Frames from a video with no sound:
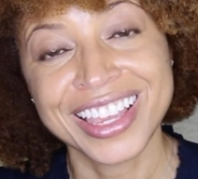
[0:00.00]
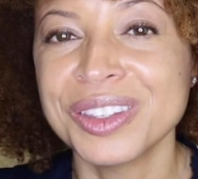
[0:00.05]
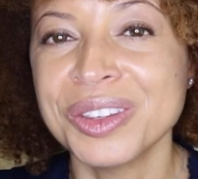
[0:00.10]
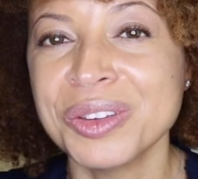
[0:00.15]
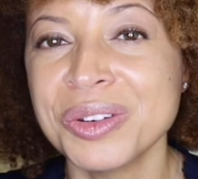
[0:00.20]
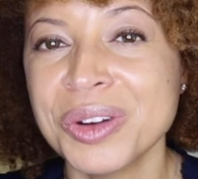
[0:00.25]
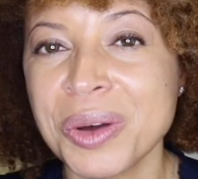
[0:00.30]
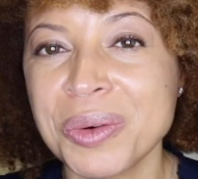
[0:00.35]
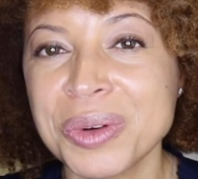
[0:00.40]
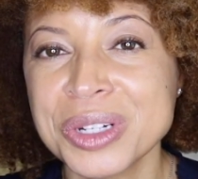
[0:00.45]

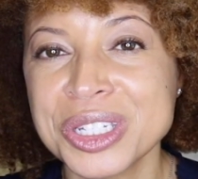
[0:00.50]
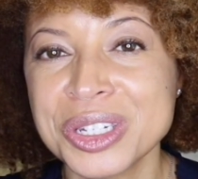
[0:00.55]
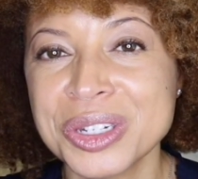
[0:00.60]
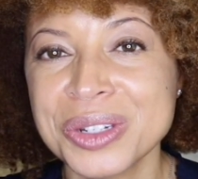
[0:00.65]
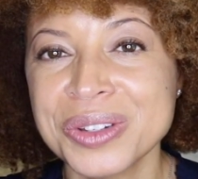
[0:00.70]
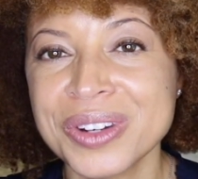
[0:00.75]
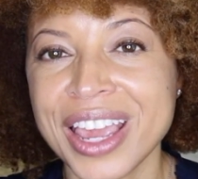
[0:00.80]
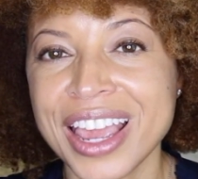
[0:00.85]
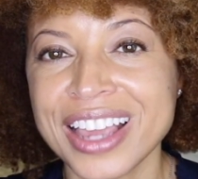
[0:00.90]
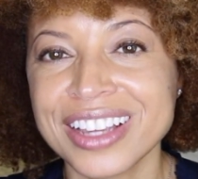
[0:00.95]
You know what to
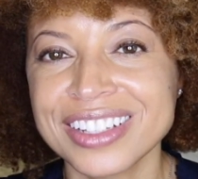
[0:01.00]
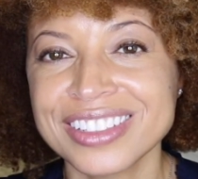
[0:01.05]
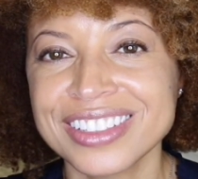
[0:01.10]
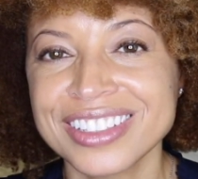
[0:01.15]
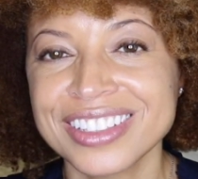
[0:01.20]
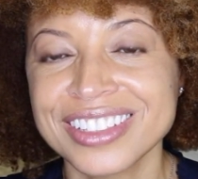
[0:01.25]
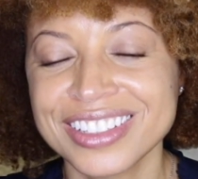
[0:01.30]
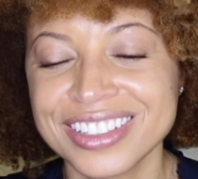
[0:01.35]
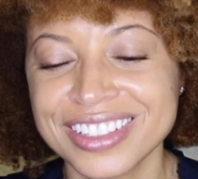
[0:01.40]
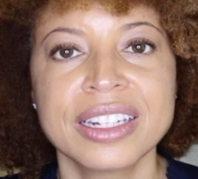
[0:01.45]
do
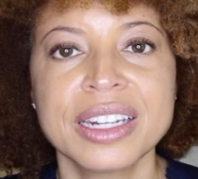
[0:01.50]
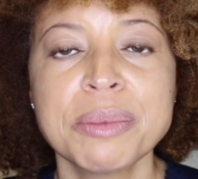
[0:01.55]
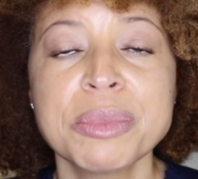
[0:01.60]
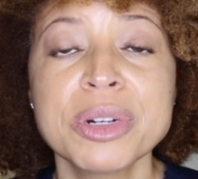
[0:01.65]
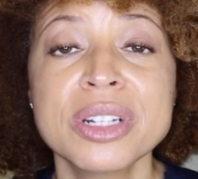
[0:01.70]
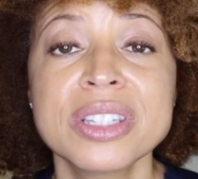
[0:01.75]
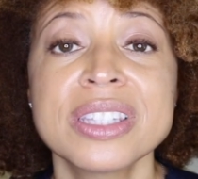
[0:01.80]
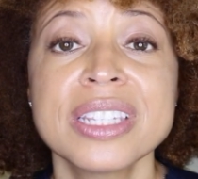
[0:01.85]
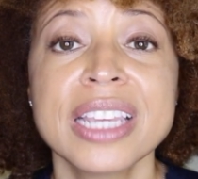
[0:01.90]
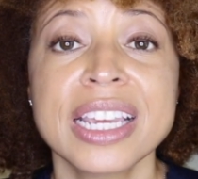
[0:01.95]
next.
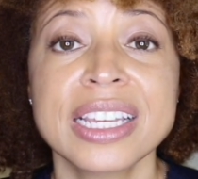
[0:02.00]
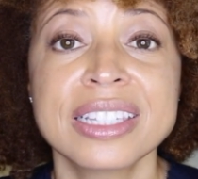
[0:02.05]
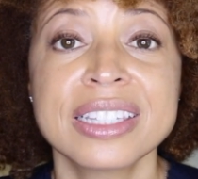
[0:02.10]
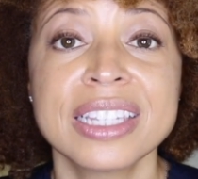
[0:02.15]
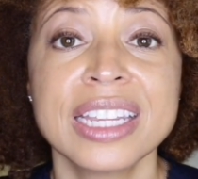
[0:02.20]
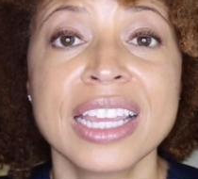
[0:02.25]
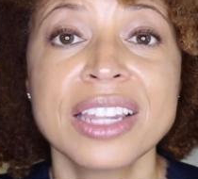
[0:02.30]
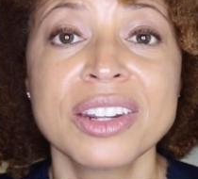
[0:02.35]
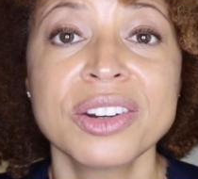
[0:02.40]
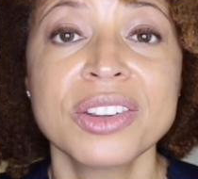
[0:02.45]
Number six,
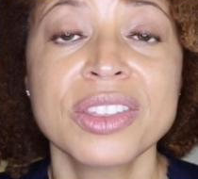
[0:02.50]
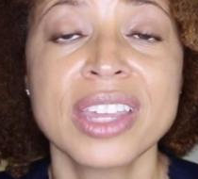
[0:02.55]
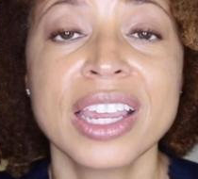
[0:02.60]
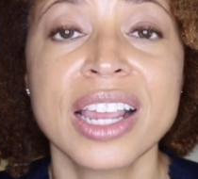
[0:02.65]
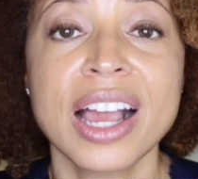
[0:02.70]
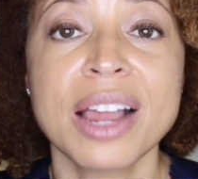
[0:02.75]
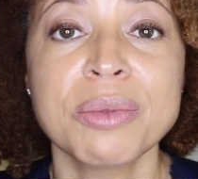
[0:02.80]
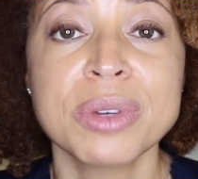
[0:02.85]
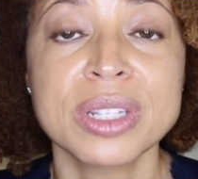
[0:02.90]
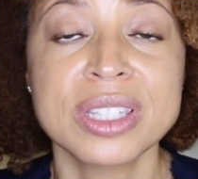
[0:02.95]
the other
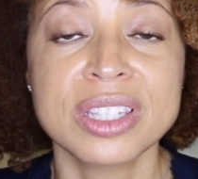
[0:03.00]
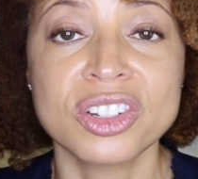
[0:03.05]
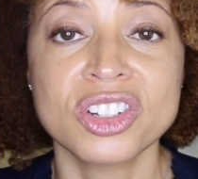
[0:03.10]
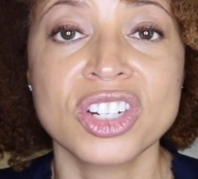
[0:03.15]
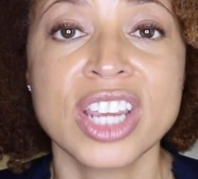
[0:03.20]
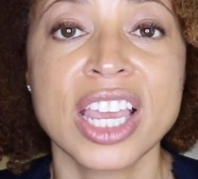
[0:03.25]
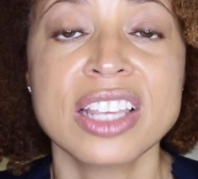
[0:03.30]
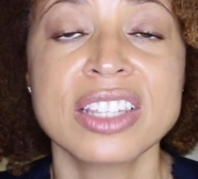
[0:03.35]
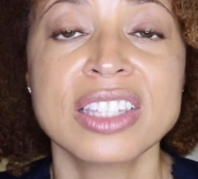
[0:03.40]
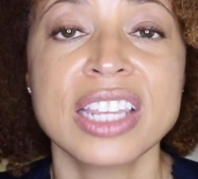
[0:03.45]
thing I would
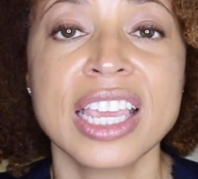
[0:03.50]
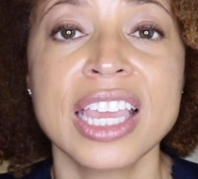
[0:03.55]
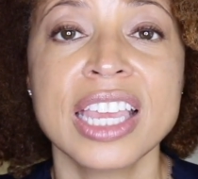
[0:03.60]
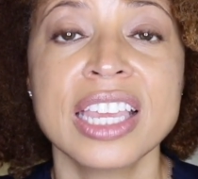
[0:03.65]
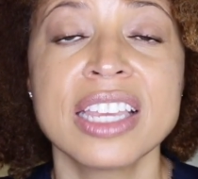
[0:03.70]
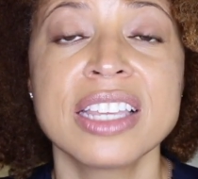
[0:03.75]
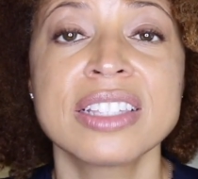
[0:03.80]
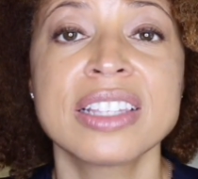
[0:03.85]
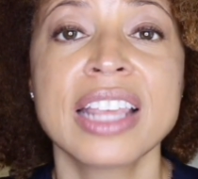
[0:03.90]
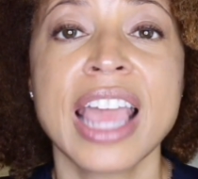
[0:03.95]
suggest
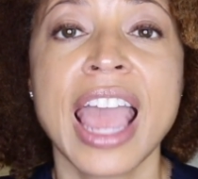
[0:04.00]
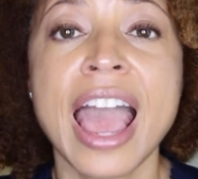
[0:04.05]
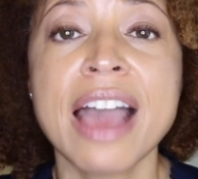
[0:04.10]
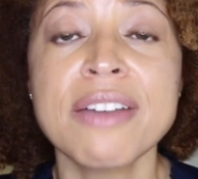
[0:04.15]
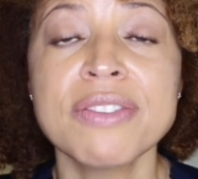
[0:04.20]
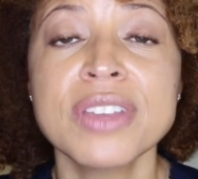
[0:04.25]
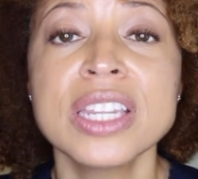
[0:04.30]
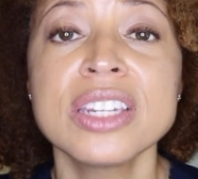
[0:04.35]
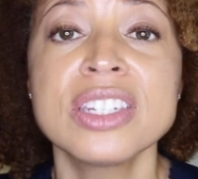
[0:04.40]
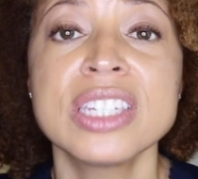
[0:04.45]
is
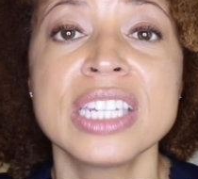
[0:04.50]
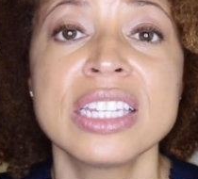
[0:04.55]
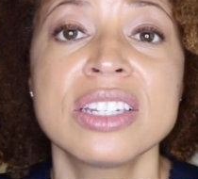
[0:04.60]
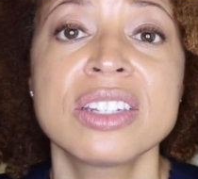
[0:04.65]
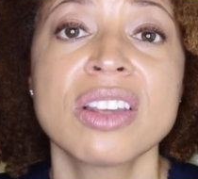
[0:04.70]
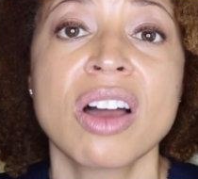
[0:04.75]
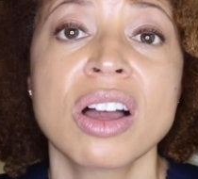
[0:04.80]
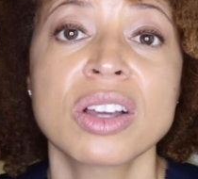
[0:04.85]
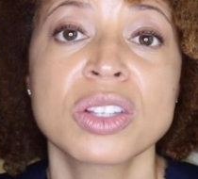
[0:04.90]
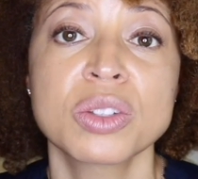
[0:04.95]
having
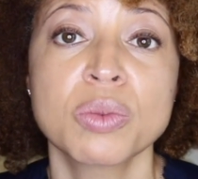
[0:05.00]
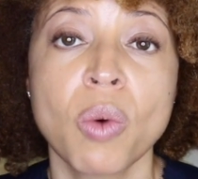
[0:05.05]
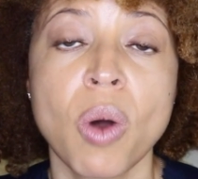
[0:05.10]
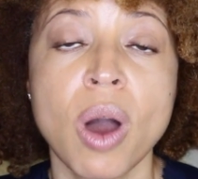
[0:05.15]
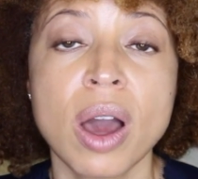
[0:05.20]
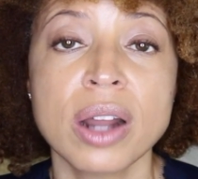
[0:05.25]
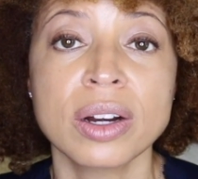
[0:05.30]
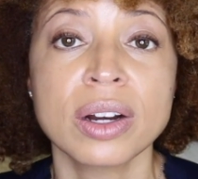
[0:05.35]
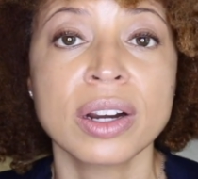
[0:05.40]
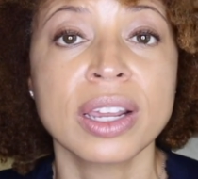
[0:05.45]
detox
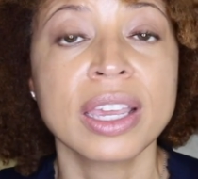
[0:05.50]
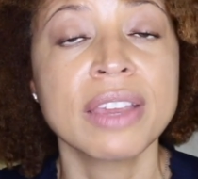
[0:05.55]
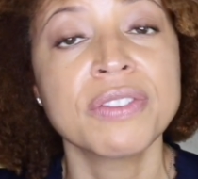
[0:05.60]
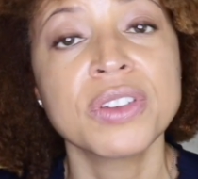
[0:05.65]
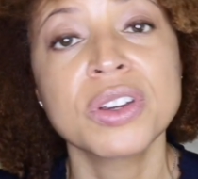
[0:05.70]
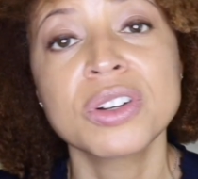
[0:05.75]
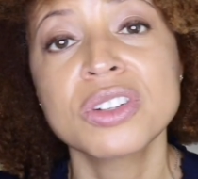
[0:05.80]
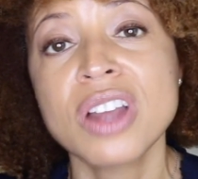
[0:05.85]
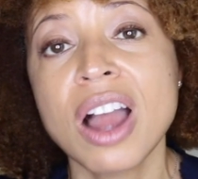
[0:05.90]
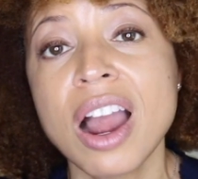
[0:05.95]
water. If
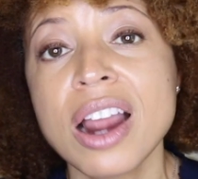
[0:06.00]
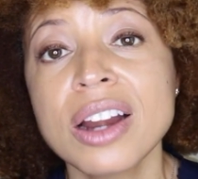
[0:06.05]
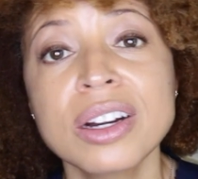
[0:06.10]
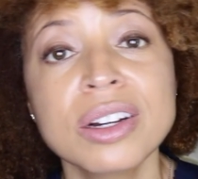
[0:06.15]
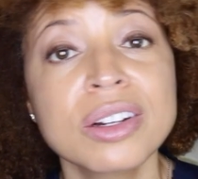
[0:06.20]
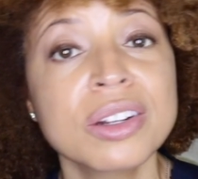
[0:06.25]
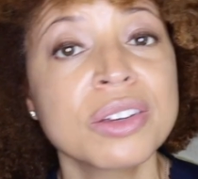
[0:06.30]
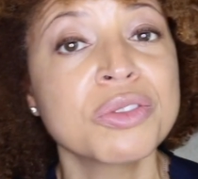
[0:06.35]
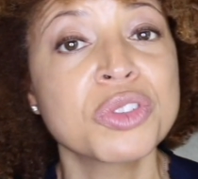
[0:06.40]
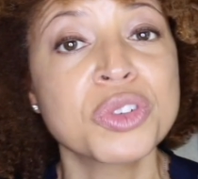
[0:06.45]
you're
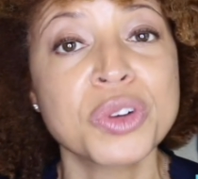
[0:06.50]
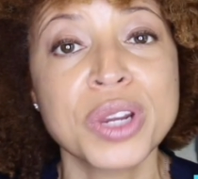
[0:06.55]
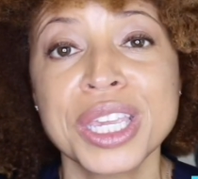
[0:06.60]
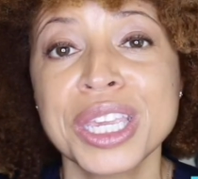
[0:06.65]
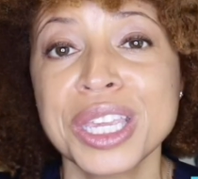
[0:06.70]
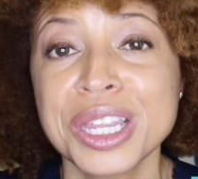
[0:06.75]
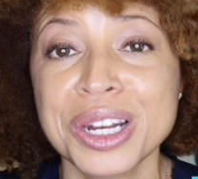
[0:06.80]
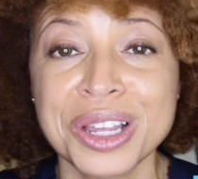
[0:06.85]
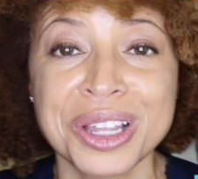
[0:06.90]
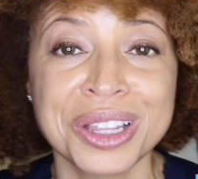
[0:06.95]
tired of
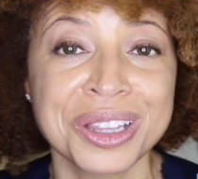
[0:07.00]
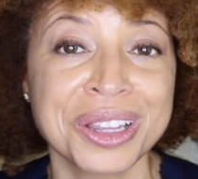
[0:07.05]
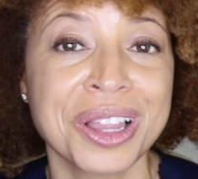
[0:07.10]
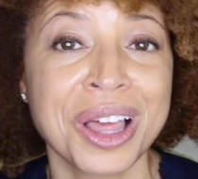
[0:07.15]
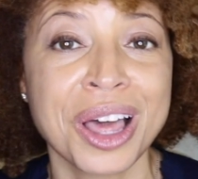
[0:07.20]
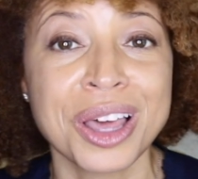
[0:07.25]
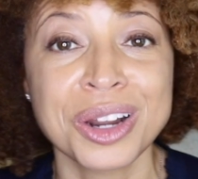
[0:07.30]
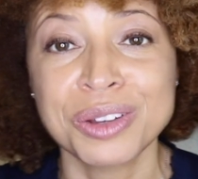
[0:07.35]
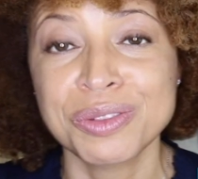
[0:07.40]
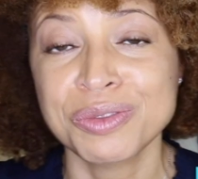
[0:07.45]
drinking a
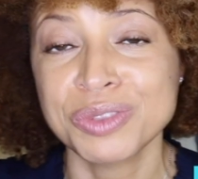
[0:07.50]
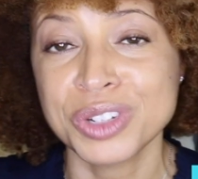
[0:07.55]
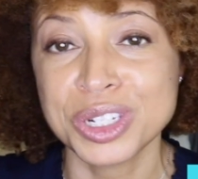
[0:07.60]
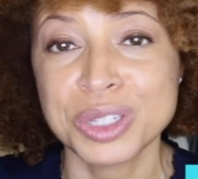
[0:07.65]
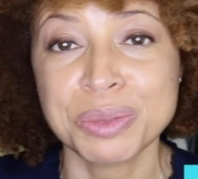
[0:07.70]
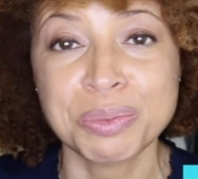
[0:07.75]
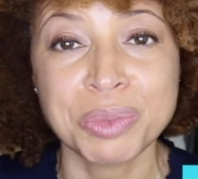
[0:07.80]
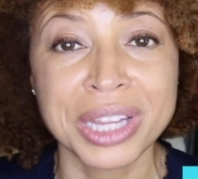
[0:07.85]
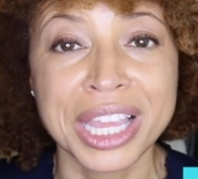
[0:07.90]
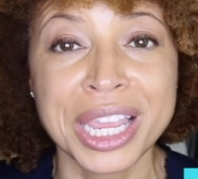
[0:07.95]
lot of
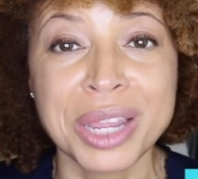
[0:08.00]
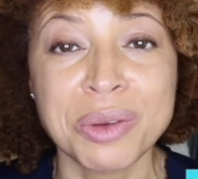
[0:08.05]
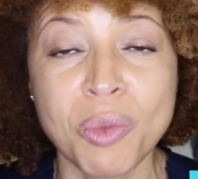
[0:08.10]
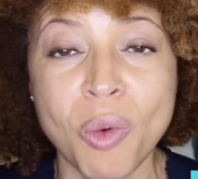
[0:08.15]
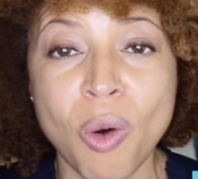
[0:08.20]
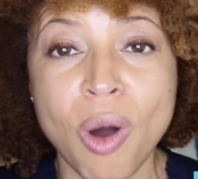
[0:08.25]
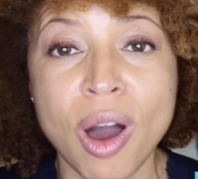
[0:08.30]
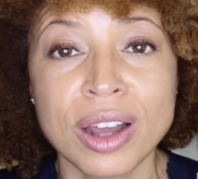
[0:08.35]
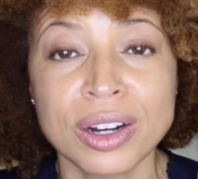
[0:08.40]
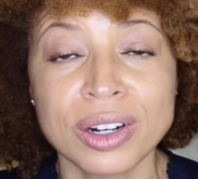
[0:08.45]
just plain
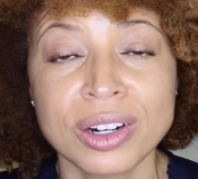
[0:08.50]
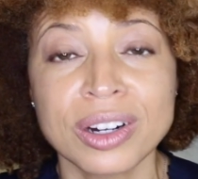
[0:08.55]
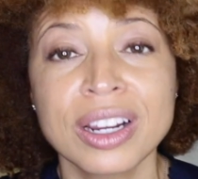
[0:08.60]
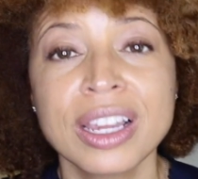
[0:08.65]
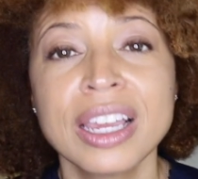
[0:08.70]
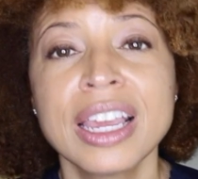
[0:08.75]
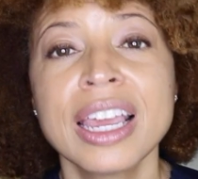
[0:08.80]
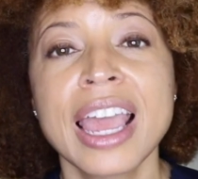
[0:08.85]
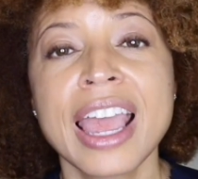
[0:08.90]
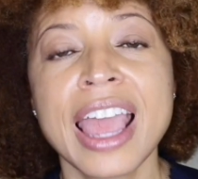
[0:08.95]
water,
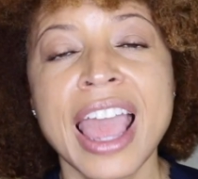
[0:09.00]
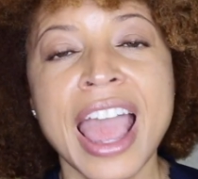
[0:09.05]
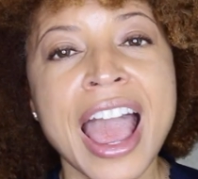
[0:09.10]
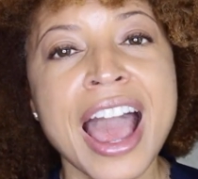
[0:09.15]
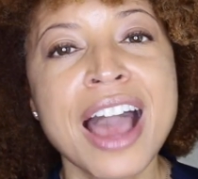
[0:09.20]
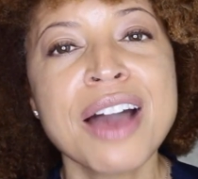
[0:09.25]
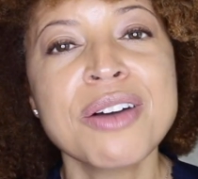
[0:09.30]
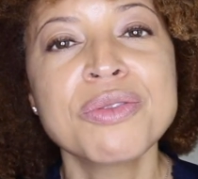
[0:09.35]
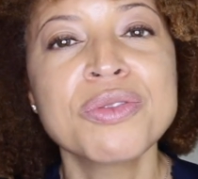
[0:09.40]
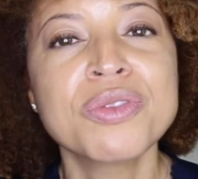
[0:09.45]

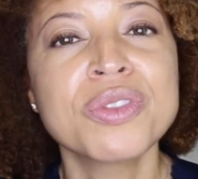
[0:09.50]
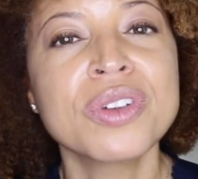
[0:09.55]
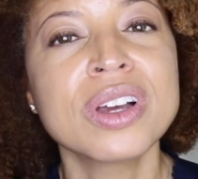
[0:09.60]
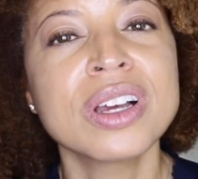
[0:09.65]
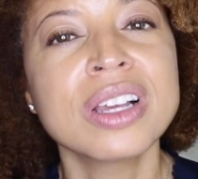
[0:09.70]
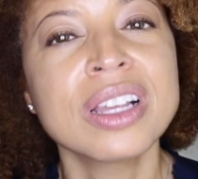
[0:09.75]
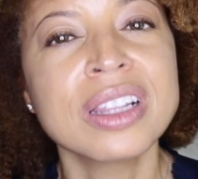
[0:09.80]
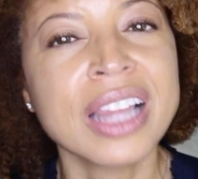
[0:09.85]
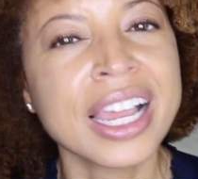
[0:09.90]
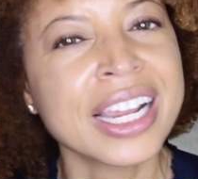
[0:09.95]
have
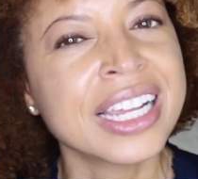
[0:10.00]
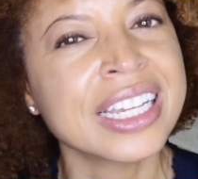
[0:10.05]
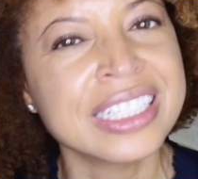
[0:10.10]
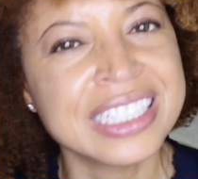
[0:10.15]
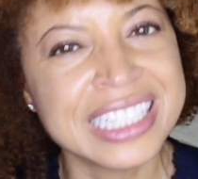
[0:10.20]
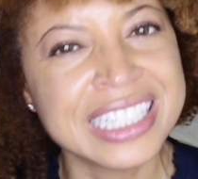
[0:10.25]
like a